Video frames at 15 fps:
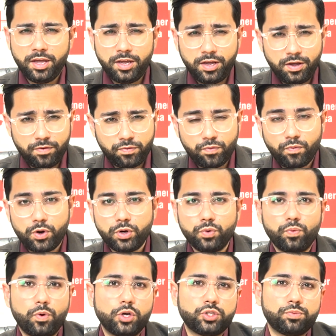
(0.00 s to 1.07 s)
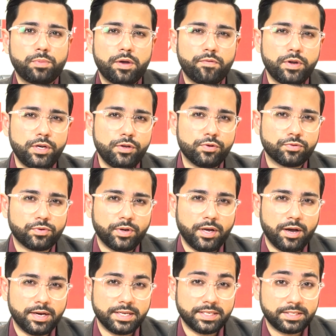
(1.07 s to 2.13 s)
If you want to watch my videos
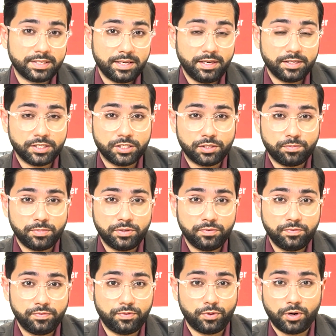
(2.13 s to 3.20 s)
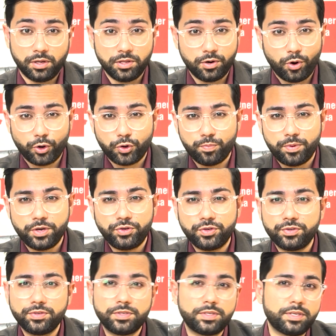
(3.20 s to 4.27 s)
regarding skill assessment for other
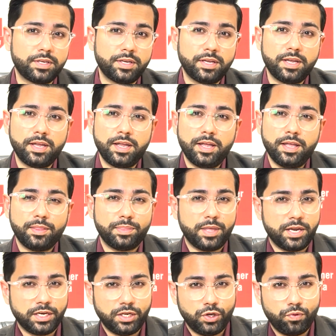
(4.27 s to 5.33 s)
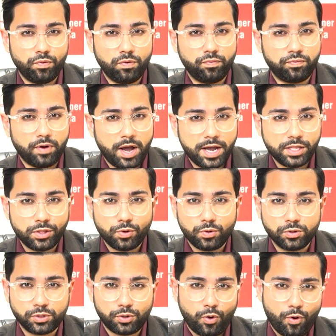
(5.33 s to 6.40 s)
occupations, then you will find
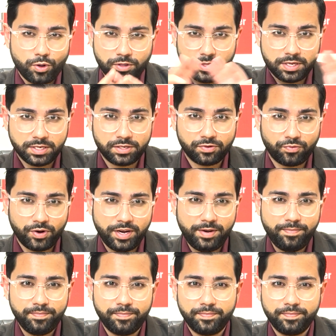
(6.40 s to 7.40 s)
those on the screen.